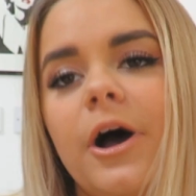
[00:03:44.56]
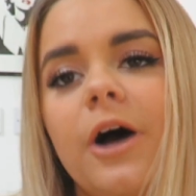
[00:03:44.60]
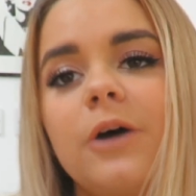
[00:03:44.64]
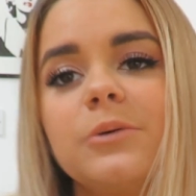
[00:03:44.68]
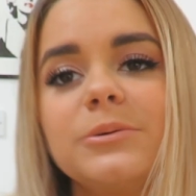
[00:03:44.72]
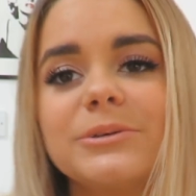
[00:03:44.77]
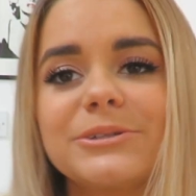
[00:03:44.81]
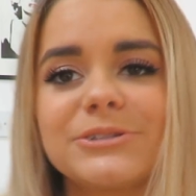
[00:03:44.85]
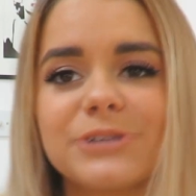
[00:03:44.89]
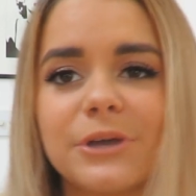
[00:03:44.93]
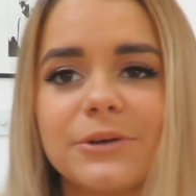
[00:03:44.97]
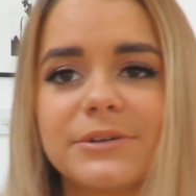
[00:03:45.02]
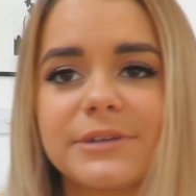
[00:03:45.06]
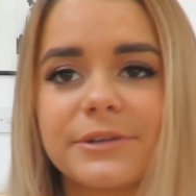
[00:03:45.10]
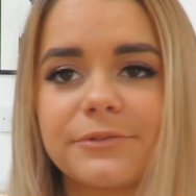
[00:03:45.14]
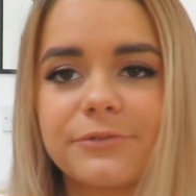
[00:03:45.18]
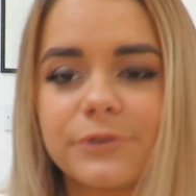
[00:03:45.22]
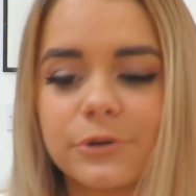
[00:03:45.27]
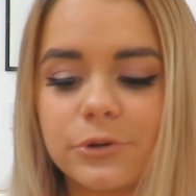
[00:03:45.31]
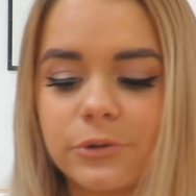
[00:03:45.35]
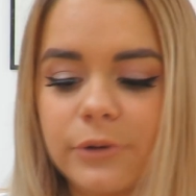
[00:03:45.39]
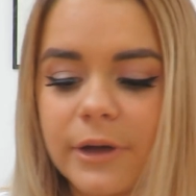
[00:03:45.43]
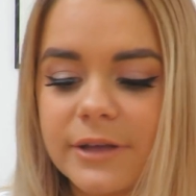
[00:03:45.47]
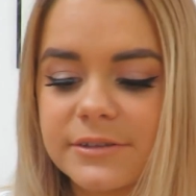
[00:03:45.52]
I was so
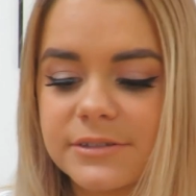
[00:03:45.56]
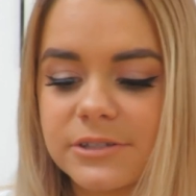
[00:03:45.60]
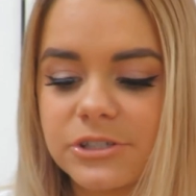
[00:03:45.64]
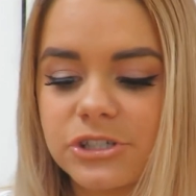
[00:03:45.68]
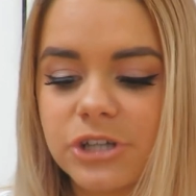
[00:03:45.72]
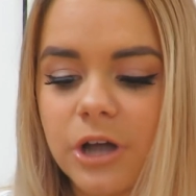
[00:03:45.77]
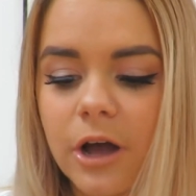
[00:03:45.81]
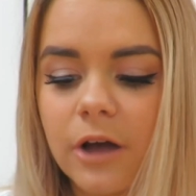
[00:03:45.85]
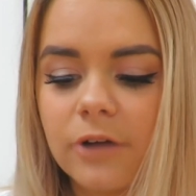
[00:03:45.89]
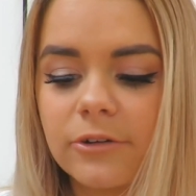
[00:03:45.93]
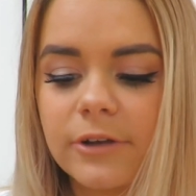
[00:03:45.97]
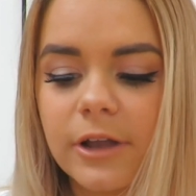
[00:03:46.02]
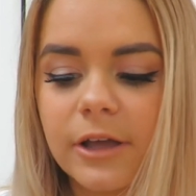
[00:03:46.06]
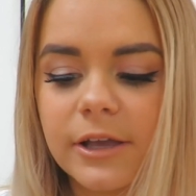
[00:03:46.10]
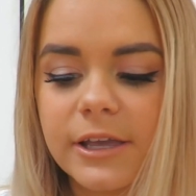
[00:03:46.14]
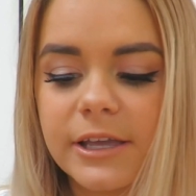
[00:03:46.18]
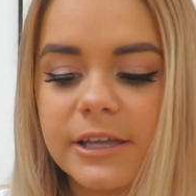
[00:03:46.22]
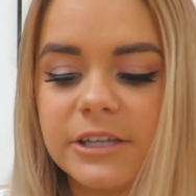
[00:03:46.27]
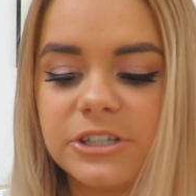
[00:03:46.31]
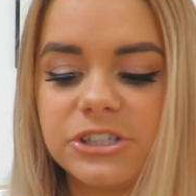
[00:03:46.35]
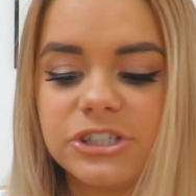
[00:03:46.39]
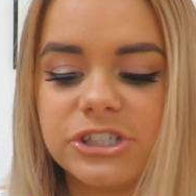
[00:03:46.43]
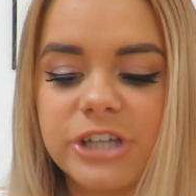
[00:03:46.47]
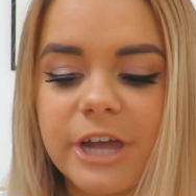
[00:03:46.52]
difficult as a child.
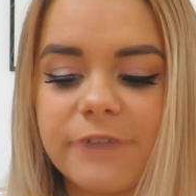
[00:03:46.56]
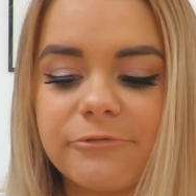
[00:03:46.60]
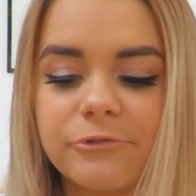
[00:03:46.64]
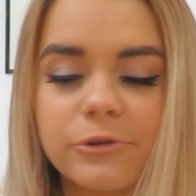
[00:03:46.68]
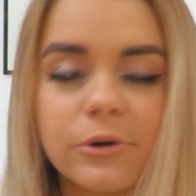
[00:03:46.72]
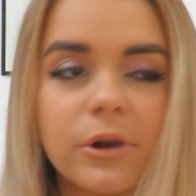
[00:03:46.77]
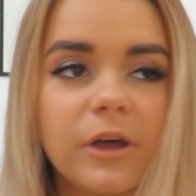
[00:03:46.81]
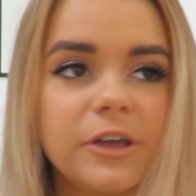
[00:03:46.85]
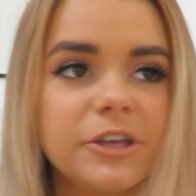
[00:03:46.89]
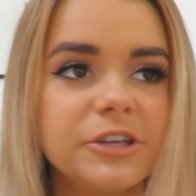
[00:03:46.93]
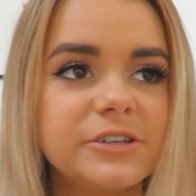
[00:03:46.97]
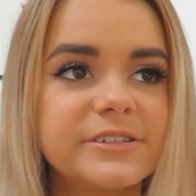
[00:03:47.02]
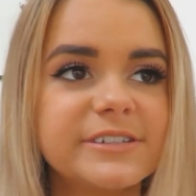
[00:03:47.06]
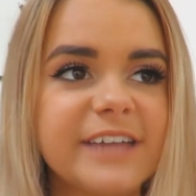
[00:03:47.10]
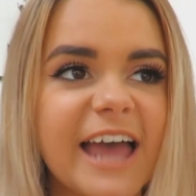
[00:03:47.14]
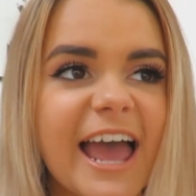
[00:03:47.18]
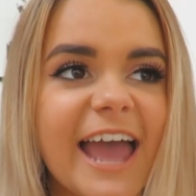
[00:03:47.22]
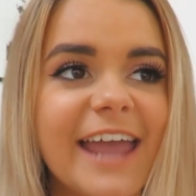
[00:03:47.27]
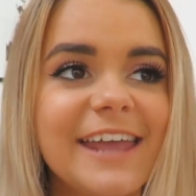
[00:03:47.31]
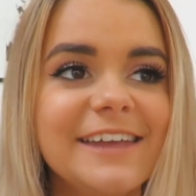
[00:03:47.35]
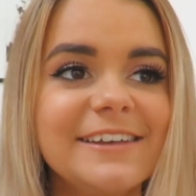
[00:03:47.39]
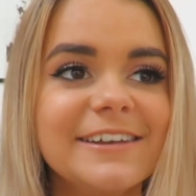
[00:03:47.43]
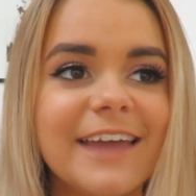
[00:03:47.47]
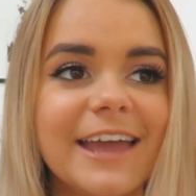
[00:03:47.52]
Like in general, I used to
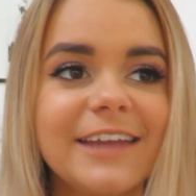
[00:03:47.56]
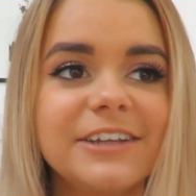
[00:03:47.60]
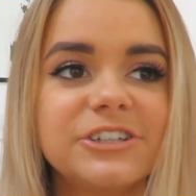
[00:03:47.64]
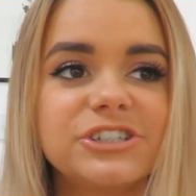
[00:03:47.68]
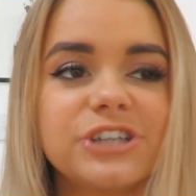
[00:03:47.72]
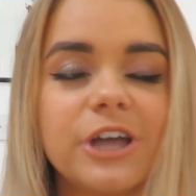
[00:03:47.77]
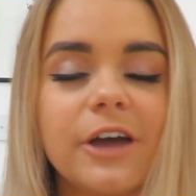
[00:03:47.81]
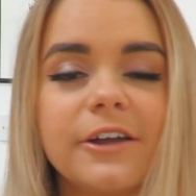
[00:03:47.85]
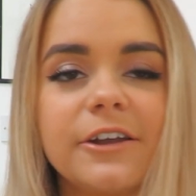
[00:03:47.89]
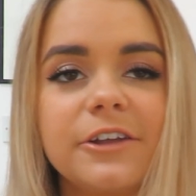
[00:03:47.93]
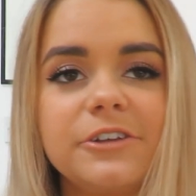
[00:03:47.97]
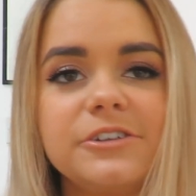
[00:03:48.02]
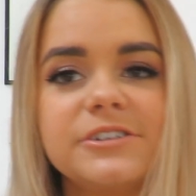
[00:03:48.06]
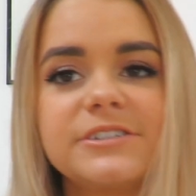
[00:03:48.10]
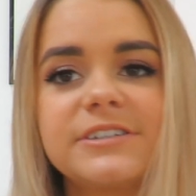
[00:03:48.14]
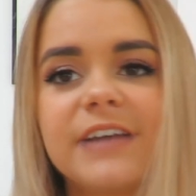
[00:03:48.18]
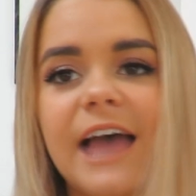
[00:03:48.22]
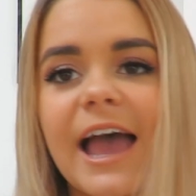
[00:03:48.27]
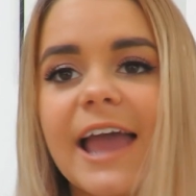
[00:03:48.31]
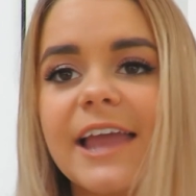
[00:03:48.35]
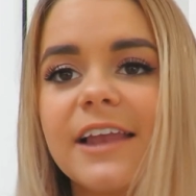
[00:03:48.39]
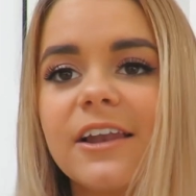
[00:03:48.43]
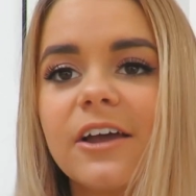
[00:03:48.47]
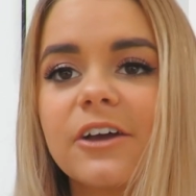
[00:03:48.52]
hate nature, and I used
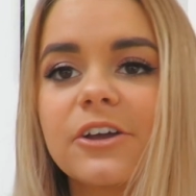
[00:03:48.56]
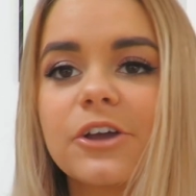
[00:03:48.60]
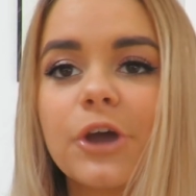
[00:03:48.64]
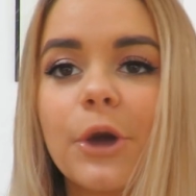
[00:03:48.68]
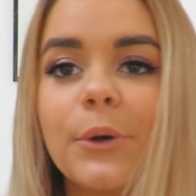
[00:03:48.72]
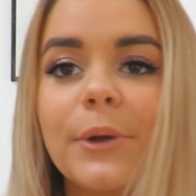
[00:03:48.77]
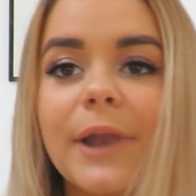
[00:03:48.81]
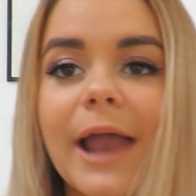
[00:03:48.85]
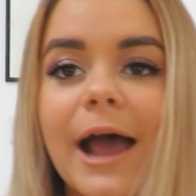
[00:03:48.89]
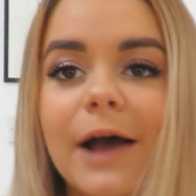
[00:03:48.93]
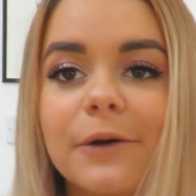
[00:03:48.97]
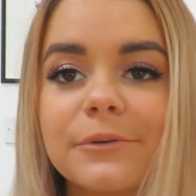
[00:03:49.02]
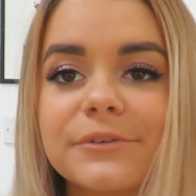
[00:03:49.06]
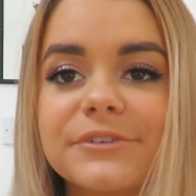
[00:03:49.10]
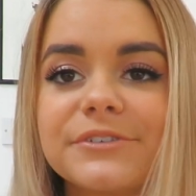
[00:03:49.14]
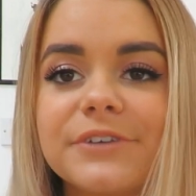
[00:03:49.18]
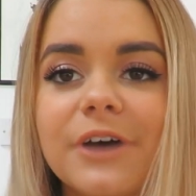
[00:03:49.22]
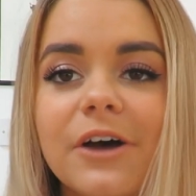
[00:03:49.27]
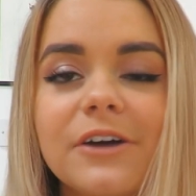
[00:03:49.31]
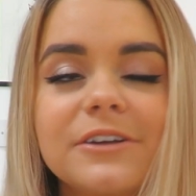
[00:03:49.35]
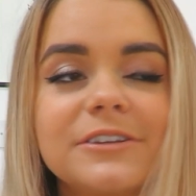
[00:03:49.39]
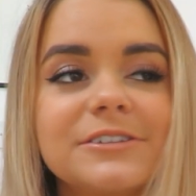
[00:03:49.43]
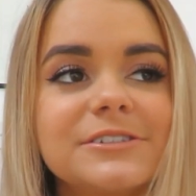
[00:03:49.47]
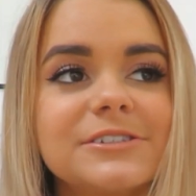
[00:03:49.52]
to hate like going
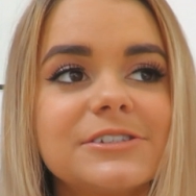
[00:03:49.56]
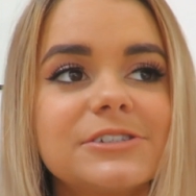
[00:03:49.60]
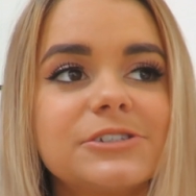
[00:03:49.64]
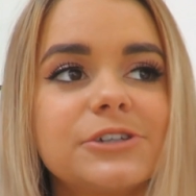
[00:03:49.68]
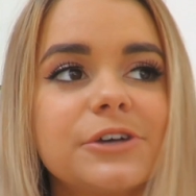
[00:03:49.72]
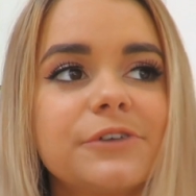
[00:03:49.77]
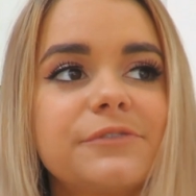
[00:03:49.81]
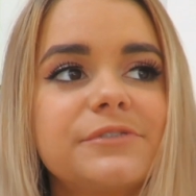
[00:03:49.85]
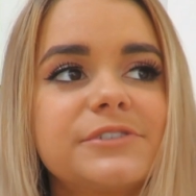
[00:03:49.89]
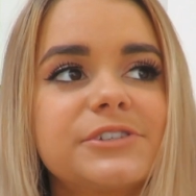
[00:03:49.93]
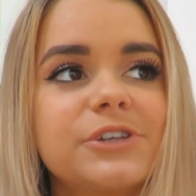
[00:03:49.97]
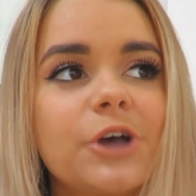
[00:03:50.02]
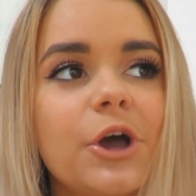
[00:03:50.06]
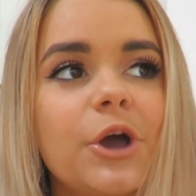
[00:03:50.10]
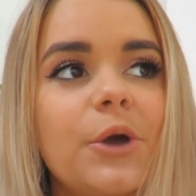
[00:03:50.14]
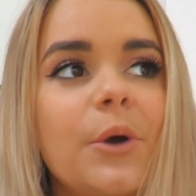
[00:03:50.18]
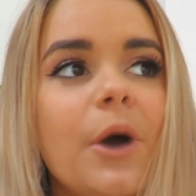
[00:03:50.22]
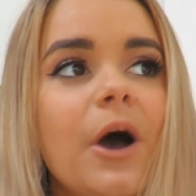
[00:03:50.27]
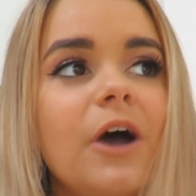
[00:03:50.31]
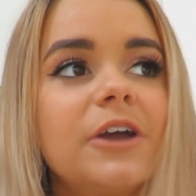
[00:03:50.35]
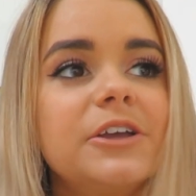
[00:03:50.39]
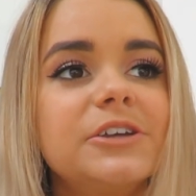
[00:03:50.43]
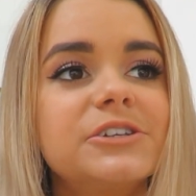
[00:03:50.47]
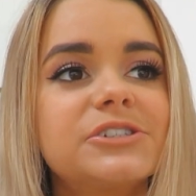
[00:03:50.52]
outside and stuff,
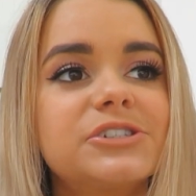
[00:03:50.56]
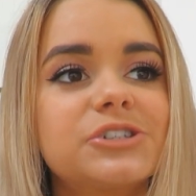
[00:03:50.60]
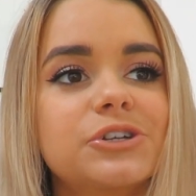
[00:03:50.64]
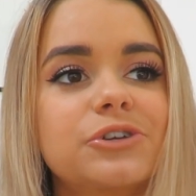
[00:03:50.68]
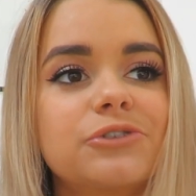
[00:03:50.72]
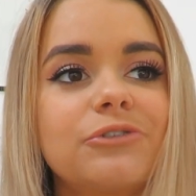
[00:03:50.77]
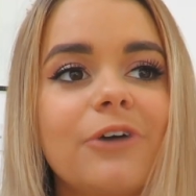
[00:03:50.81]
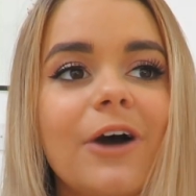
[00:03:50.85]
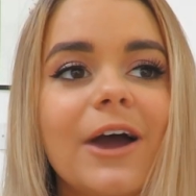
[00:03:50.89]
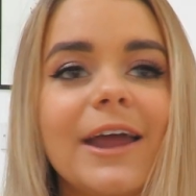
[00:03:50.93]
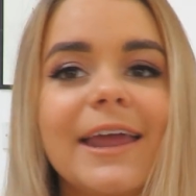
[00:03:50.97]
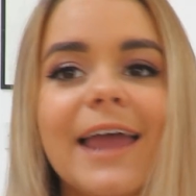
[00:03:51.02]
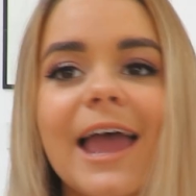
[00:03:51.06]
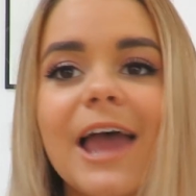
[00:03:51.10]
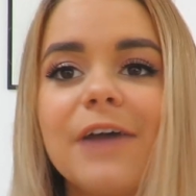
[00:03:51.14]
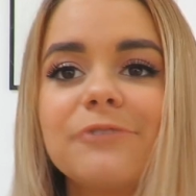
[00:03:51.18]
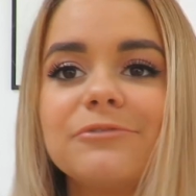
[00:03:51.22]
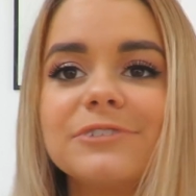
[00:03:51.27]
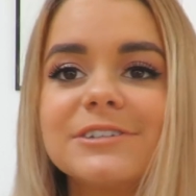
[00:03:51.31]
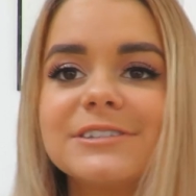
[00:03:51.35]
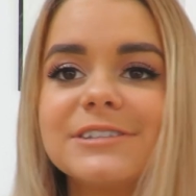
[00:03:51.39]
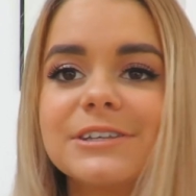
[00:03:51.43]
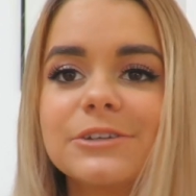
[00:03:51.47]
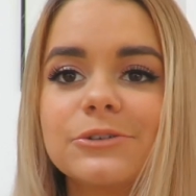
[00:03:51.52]
so I used to cry
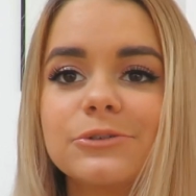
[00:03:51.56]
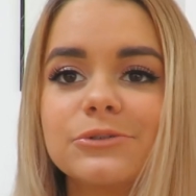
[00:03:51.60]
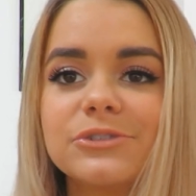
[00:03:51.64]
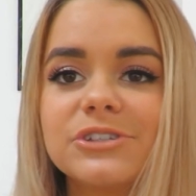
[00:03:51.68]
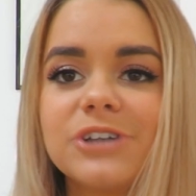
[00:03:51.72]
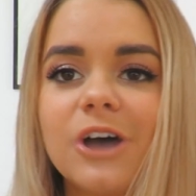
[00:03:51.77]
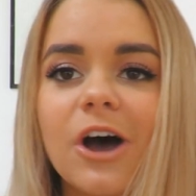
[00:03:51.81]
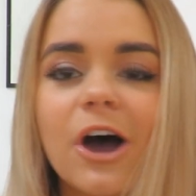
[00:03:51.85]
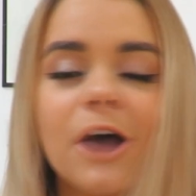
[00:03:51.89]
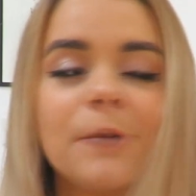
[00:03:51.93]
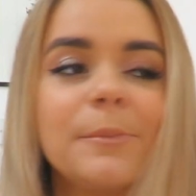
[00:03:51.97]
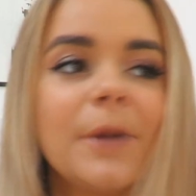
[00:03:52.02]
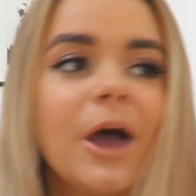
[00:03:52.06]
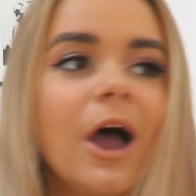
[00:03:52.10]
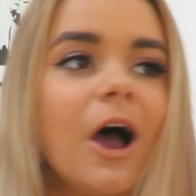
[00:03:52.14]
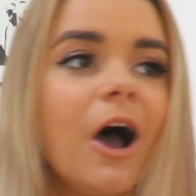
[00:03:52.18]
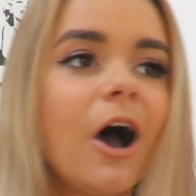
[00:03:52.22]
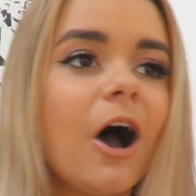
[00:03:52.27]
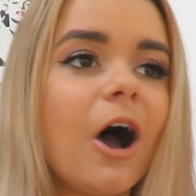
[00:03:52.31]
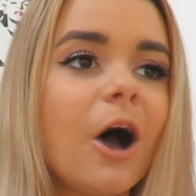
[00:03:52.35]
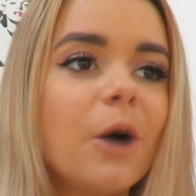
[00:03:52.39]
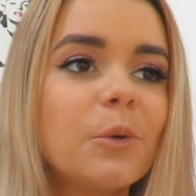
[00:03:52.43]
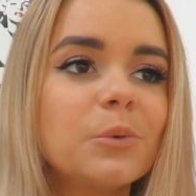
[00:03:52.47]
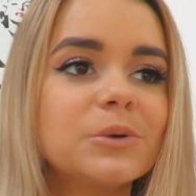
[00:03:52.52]
every single time
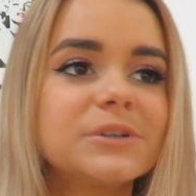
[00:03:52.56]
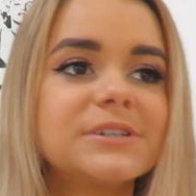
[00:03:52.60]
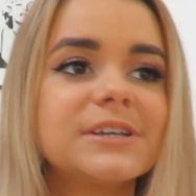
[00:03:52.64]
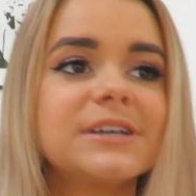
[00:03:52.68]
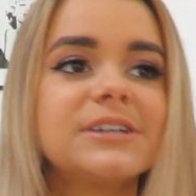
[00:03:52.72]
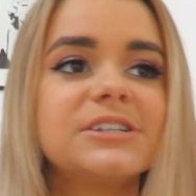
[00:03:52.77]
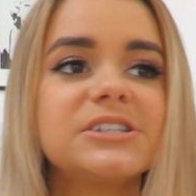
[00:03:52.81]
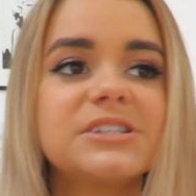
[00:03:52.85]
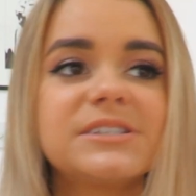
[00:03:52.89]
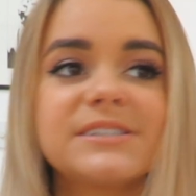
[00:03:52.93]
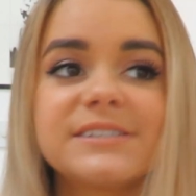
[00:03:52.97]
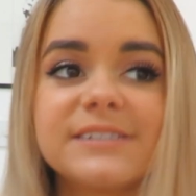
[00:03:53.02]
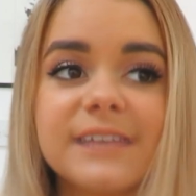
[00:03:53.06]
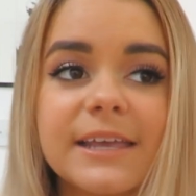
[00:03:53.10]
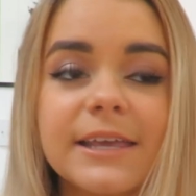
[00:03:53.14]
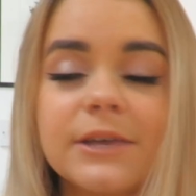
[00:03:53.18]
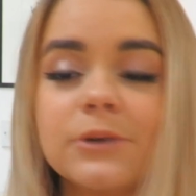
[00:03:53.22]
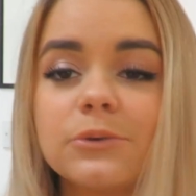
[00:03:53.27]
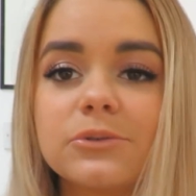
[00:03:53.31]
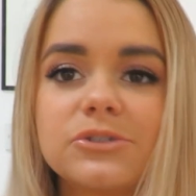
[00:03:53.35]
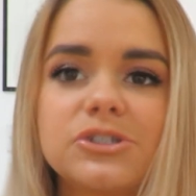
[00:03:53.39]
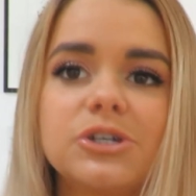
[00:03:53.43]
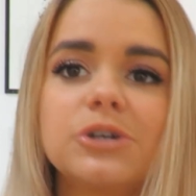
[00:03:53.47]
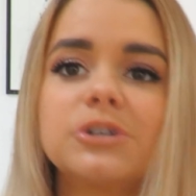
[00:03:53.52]
I would
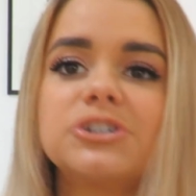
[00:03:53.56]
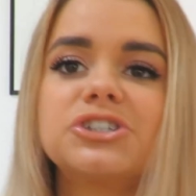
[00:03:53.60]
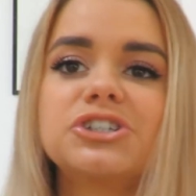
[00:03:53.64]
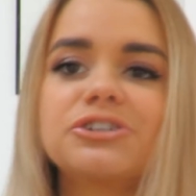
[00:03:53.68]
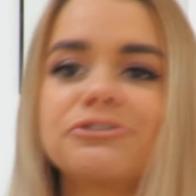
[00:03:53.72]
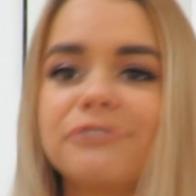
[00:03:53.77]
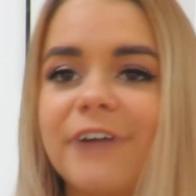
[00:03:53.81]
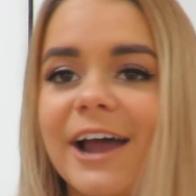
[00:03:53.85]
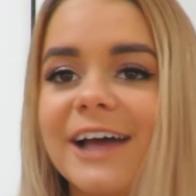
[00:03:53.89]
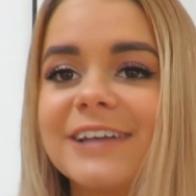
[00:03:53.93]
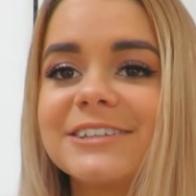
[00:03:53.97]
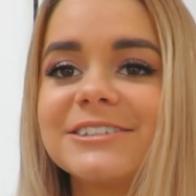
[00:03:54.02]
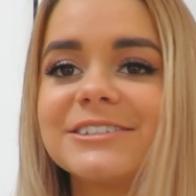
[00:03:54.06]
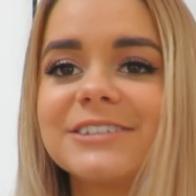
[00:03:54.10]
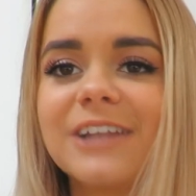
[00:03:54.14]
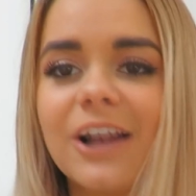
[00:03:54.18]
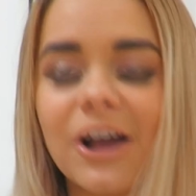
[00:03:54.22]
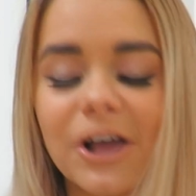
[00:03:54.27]
see or touch grass.